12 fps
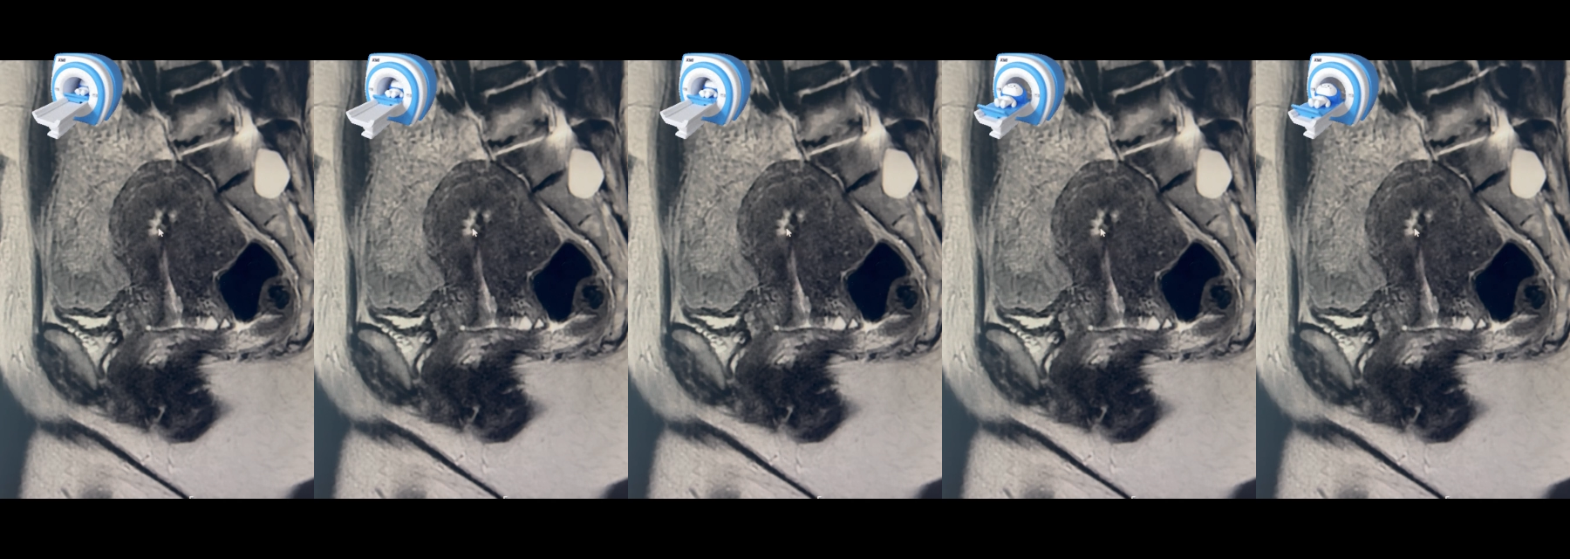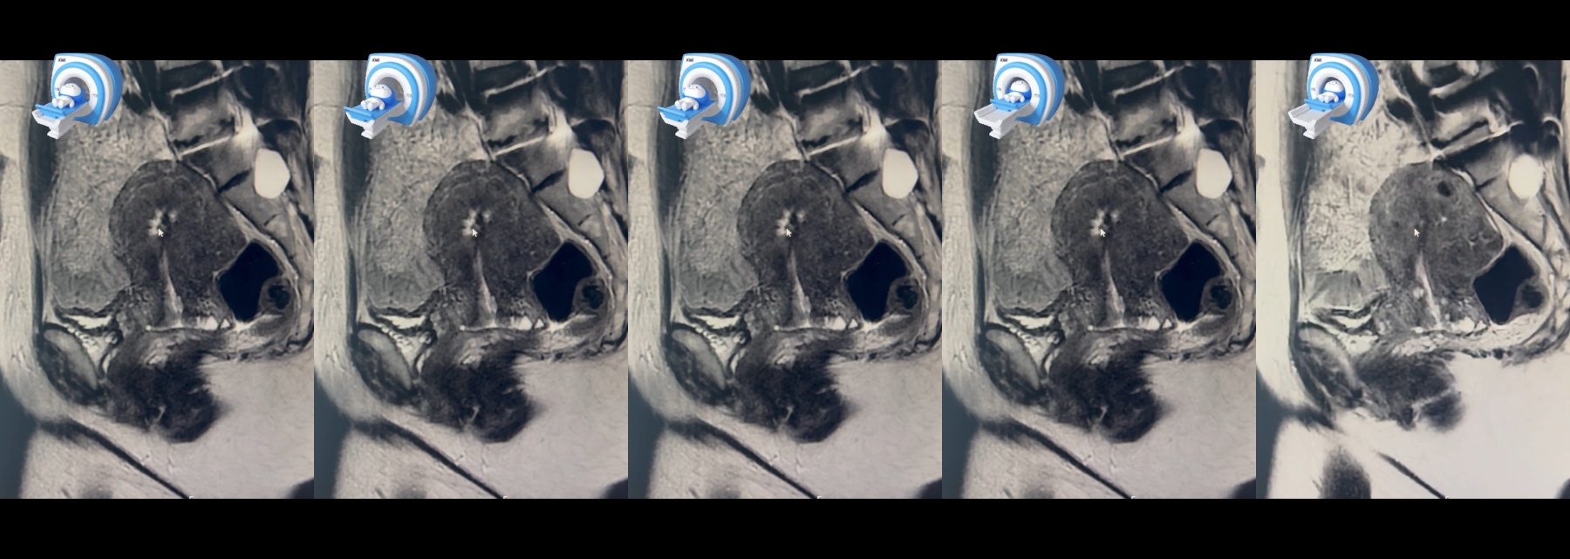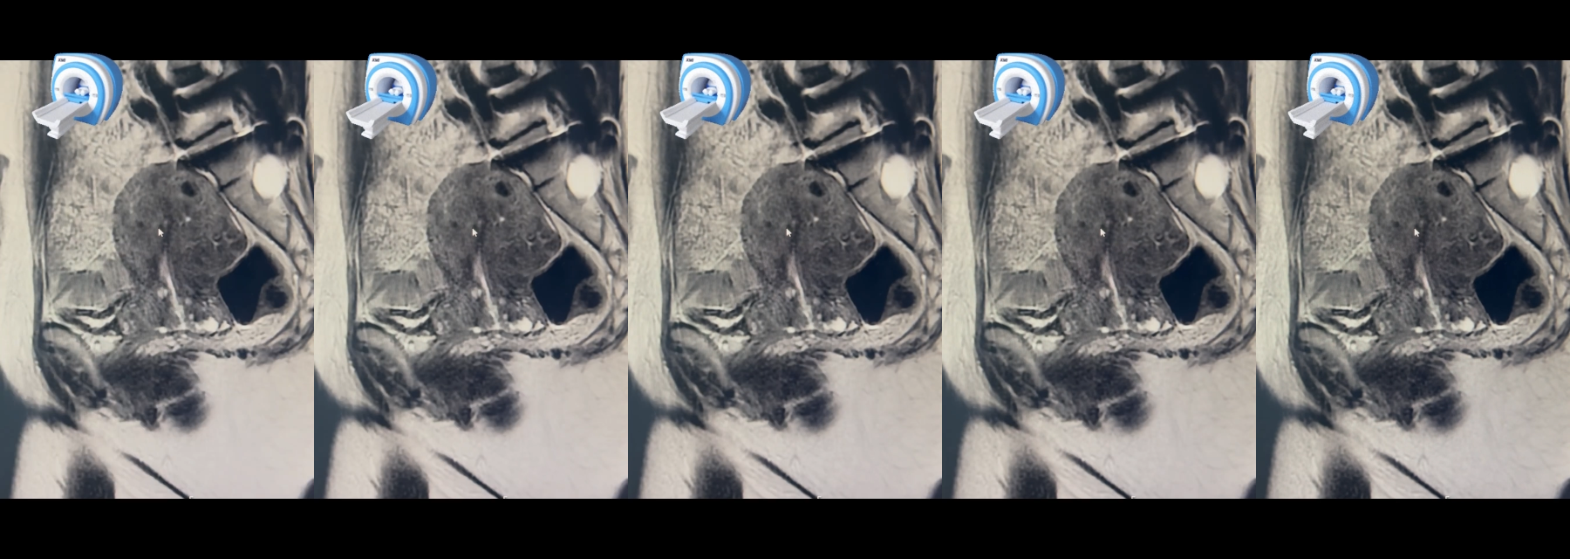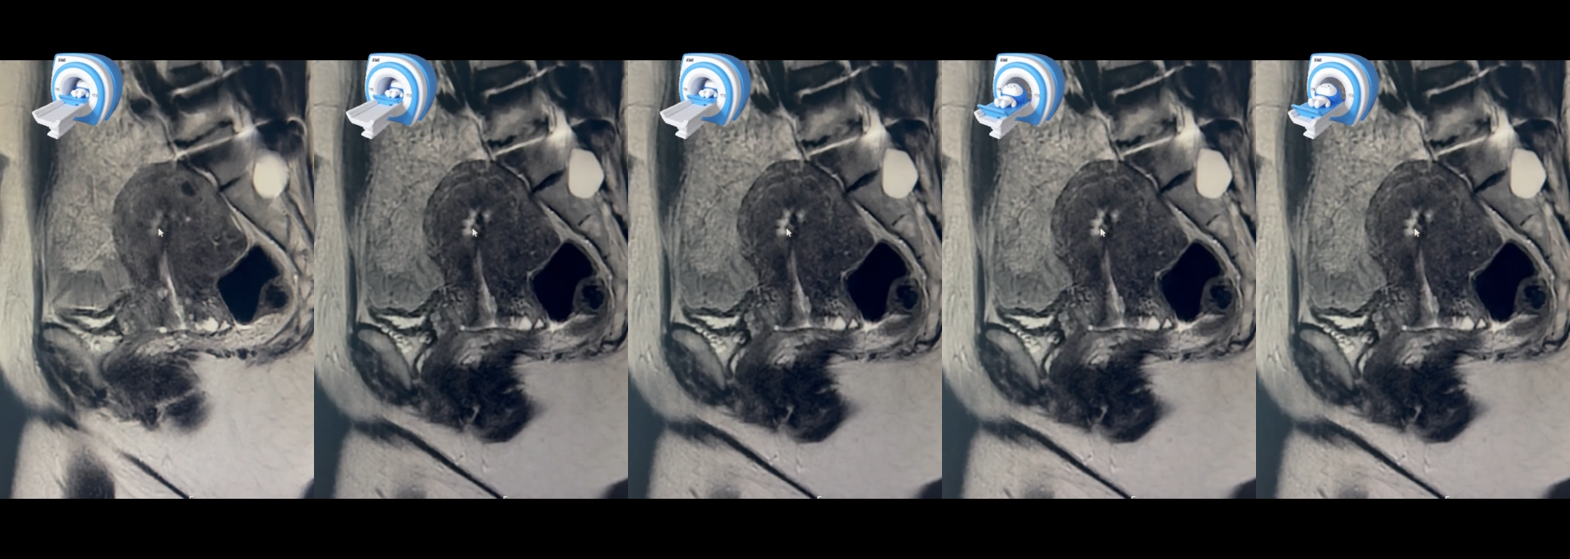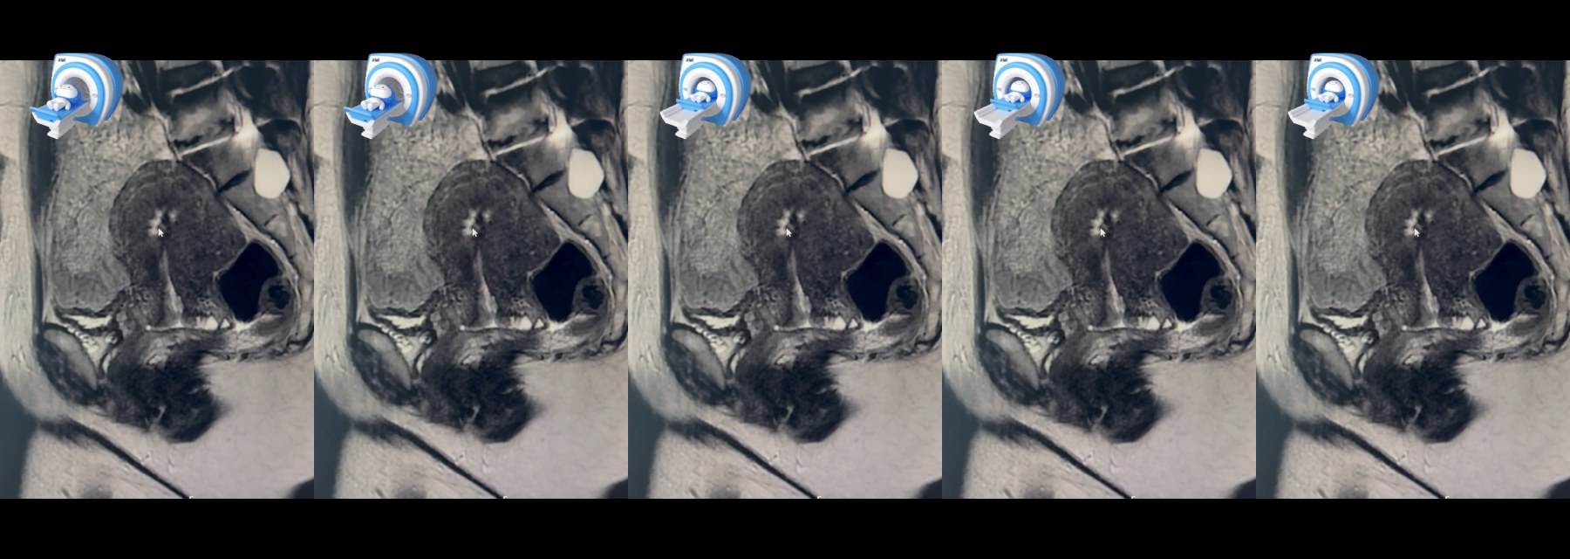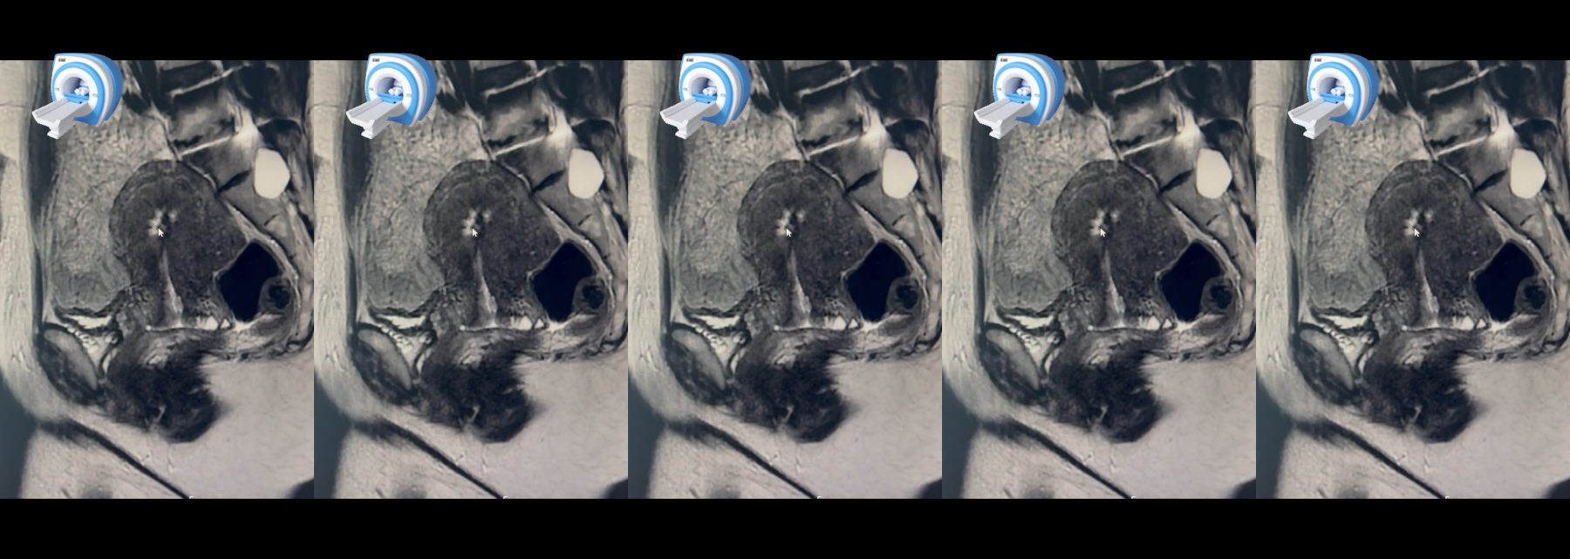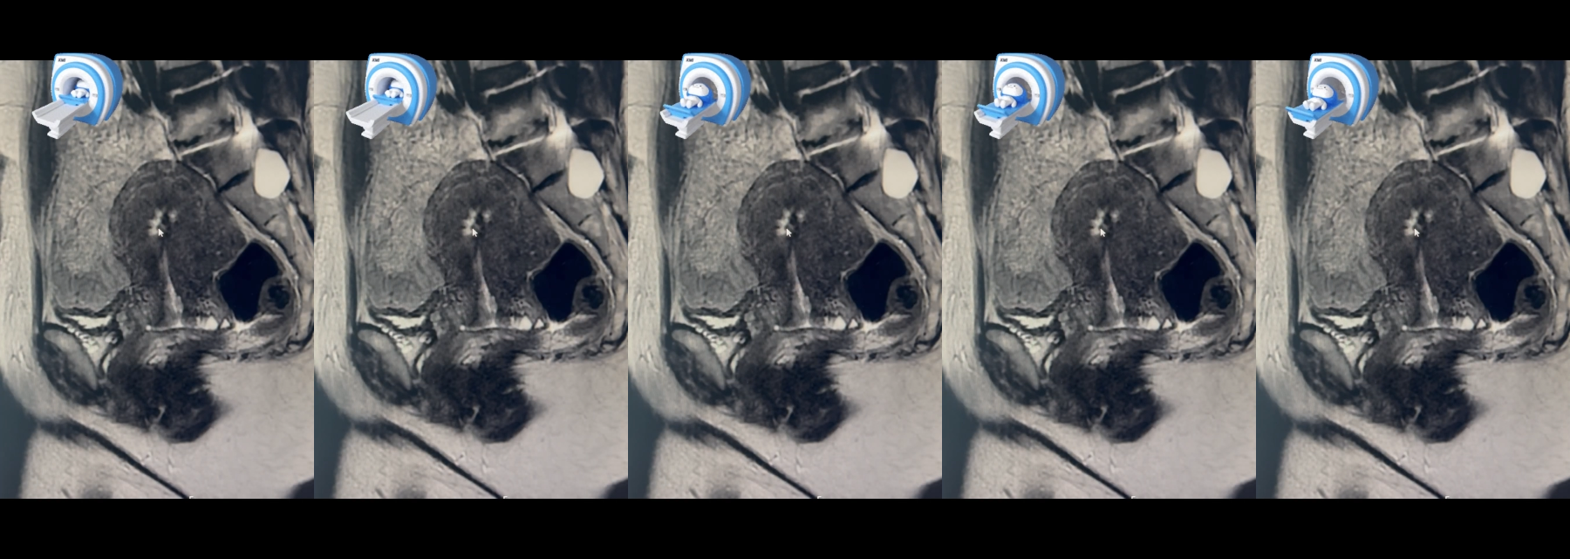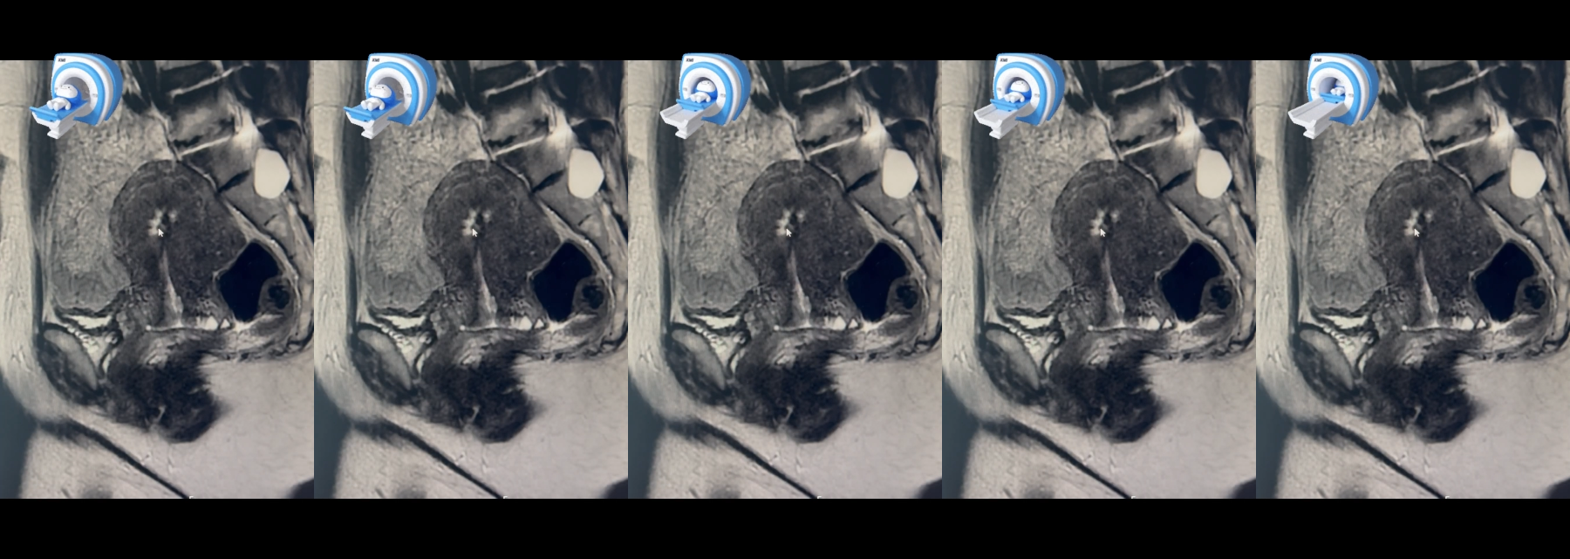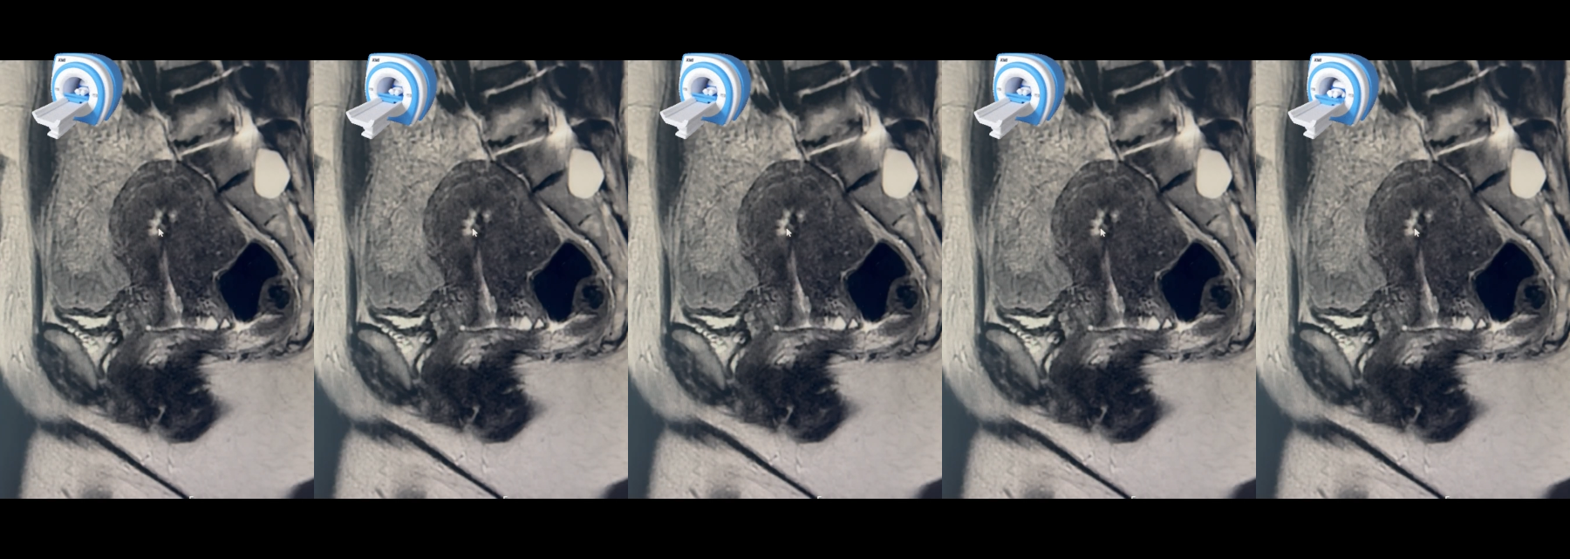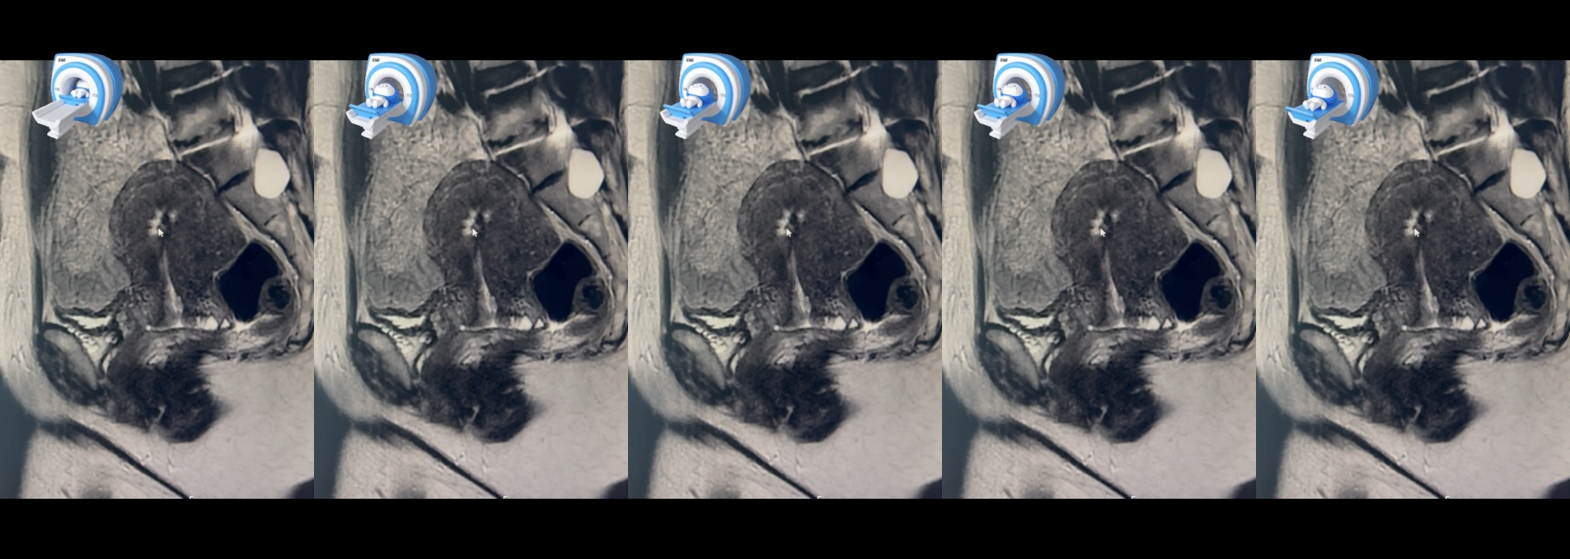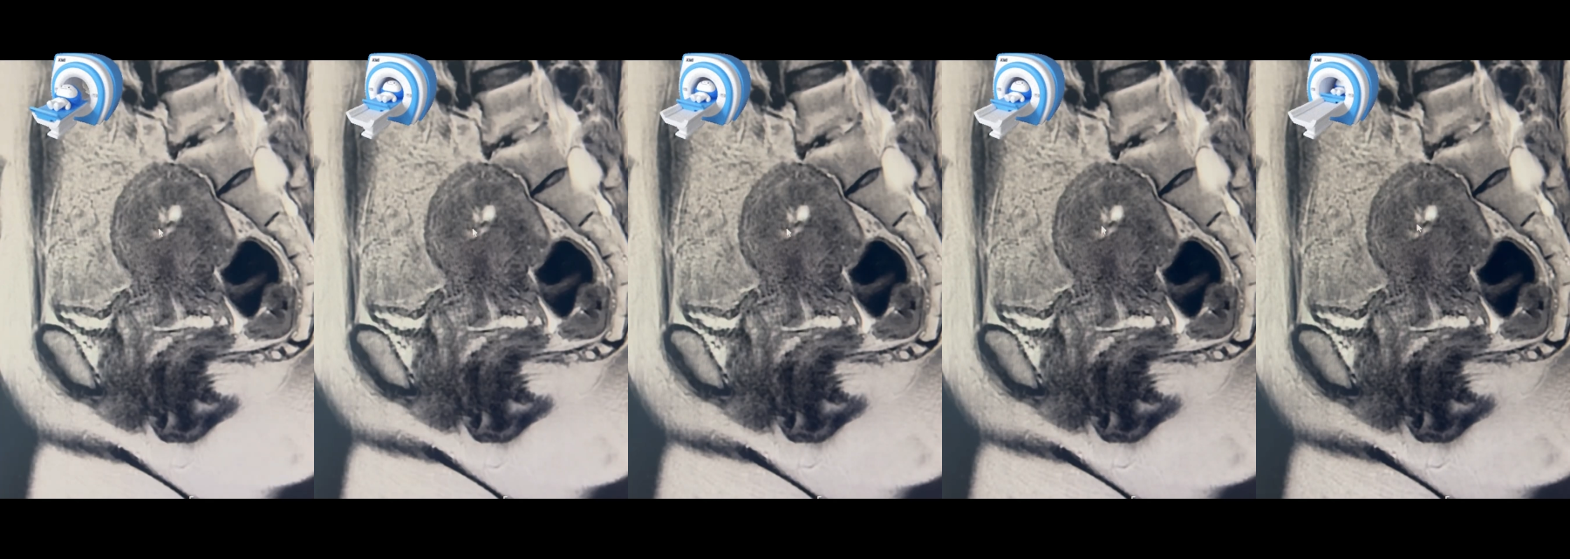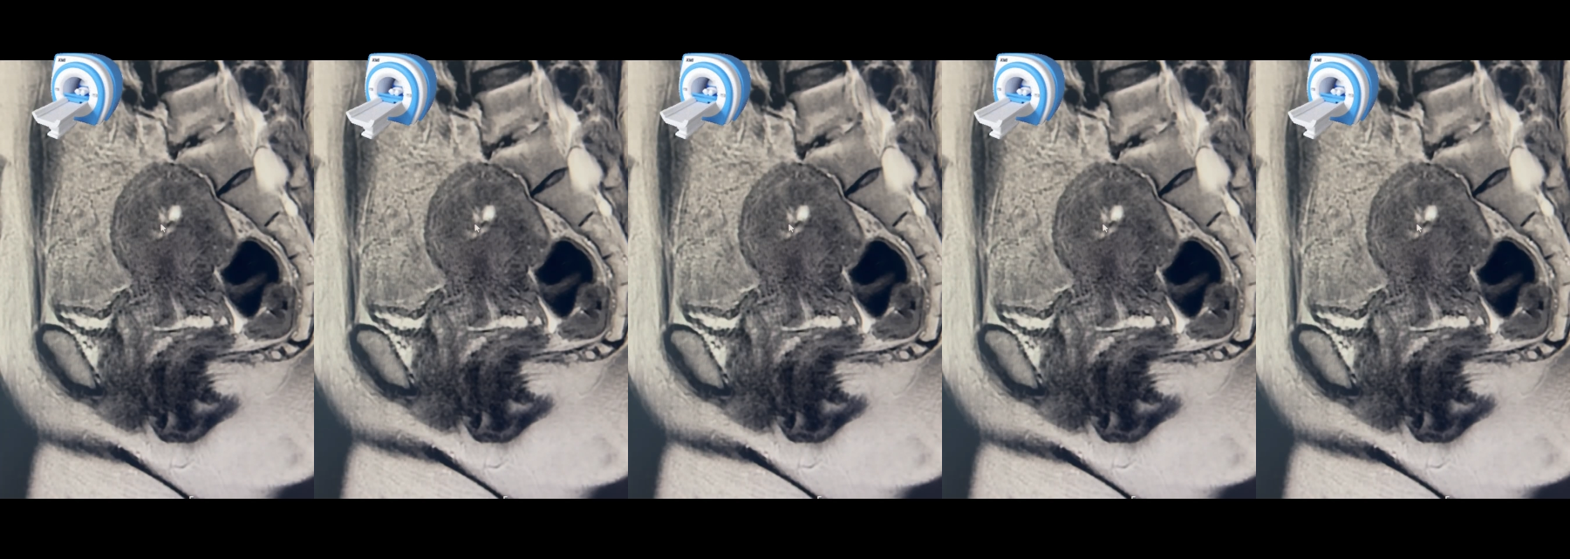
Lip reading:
(no speaker visible)